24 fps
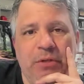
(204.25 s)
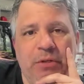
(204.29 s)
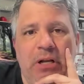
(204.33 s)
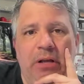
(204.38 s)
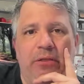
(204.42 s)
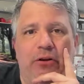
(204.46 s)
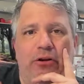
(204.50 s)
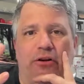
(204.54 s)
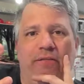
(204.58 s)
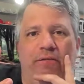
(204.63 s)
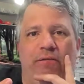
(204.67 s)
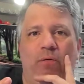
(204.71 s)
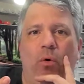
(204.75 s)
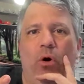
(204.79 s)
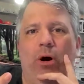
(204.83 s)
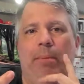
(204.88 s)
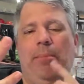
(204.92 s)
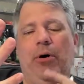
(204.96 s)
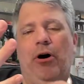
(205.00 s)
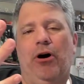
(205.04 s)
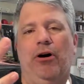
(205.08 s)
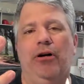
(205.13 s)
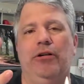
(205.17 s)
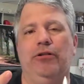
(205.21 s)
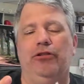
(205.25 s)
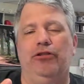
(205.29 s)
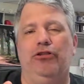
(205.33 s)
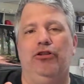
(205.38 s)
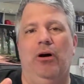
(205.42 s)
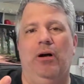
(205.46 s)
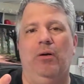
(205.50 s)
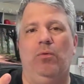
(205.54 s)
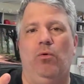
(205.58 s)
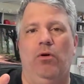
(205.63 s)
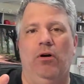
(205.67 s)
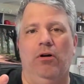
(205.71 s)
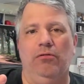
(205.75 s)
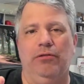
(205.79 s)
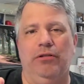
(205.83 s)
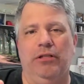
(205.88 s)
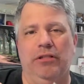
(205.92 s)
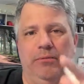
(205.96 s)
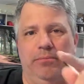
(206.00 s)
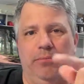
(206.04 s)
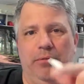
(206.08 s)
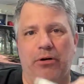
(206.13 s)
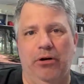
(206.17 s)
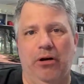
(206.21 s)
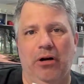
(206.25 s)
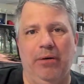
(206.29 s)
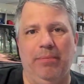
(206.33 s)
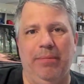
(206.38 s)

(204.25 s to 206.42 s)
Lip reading: There are 4 parts to John Walton's book,